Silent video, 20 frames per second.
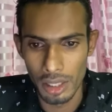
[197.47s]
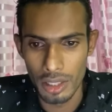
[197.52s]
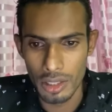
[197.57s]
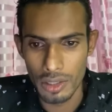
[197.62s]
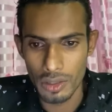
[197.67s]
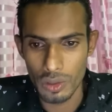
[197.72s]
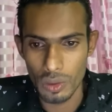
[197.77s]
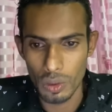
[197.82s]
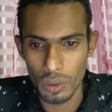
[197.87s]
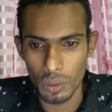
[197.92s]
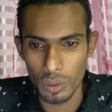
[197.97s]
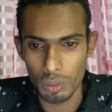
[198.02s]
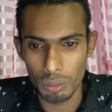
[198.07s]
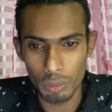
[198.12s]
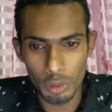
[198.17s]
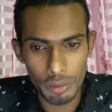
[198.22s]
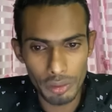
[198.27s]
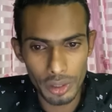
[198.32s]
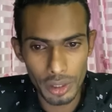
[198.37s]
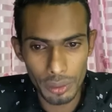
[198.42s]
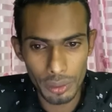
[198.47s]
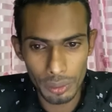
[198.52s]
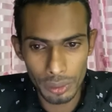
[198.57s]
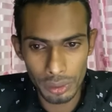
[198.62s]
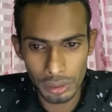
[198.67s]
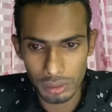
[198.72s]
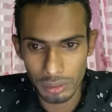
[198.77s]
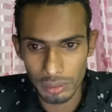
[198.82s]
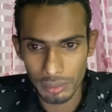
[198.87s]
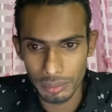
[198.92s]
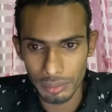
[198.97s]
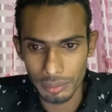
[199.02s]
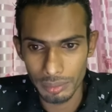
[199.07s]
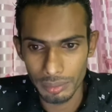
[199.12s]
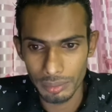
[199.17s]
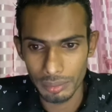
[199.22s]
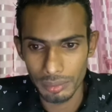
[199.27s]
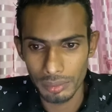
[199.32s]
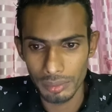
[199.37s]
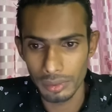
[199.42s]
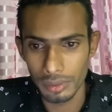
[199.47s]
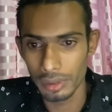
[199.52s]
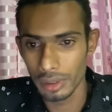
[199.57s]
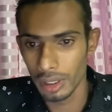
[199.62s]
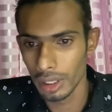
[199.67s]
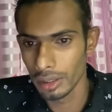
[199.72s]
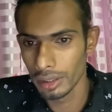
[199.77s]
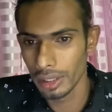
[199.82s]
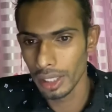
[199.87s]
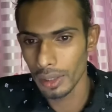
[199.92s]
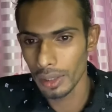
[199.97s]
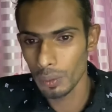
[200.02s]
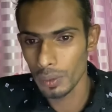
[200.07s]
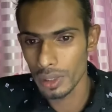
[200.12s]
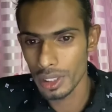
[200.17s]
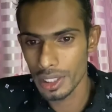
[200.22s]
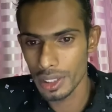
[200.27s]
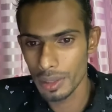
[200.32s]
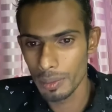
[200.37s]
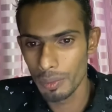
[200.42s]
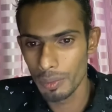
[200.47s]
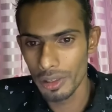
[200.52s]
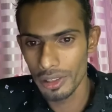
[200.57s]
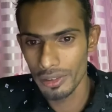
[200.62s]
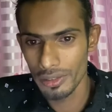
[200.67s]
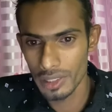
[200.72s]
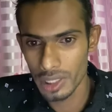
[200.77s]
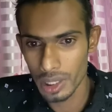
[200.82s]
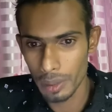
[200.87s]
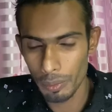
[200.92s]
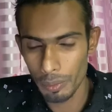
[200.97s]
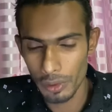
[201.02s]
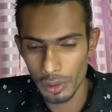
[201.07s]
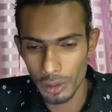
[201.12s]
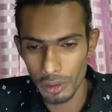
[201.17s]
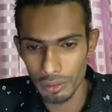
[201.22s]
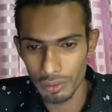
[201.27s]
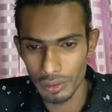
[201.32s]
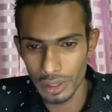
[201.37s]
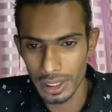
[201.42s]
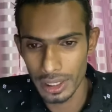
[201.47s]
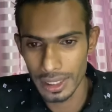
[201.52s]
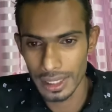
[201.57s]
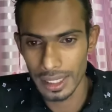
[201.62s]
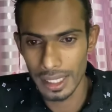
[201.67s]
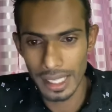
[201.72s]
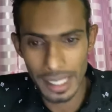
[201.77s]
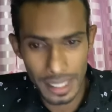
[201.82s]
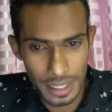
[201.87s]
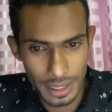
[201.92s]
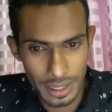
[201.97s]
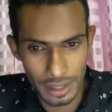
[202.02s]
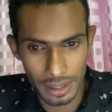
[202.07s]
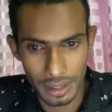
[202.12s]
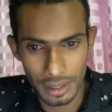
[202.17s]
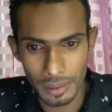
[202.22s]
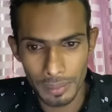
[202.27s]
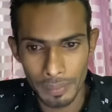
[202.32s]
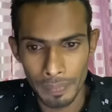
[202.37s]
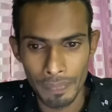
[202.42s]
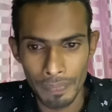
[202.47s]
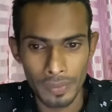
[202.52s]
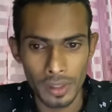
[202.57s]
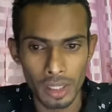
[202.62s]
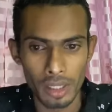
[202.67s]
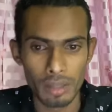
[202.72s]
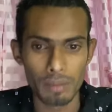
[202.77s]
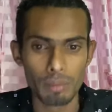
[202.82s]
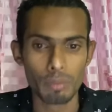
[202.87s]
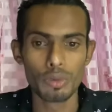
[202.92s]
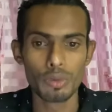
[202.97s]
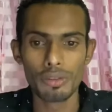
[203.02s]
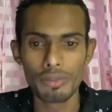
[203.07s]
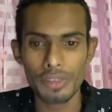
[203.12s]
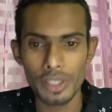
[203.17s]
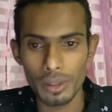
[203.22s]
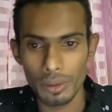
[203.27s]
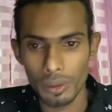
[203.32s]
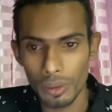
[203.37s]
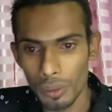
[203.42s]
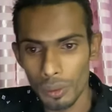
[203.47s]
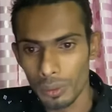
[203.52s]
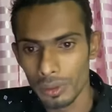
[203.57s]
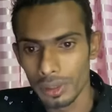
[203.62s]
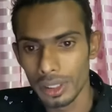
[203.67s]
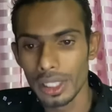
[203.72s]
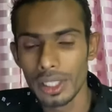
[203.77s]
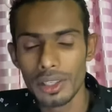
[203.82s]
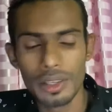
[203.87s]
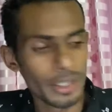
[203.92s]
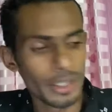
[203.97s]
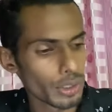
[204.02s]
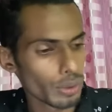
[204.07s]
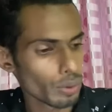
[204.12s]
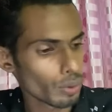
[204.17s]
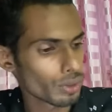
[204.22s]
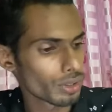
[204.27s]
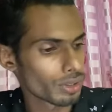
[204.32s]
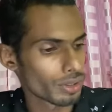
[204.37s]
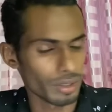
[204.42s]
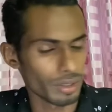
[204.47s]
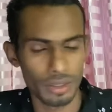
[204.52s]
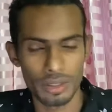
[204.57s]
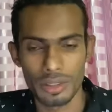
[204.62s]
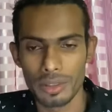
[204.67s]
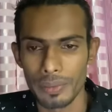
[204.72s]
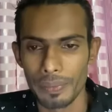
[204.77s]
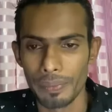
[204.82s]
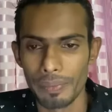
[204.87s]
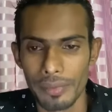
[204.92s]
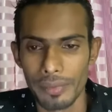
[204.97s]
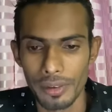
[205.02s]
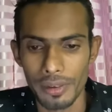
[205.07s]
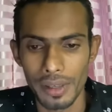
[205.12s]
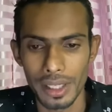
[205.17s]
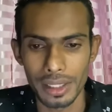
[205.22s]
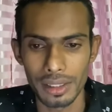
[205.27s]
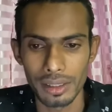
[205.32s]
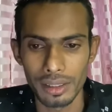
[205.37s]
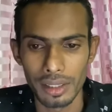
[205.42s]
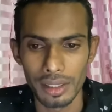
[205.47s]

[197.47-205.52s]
So moving on, that was the brief summary of this lesson. Moving on, the resources, right?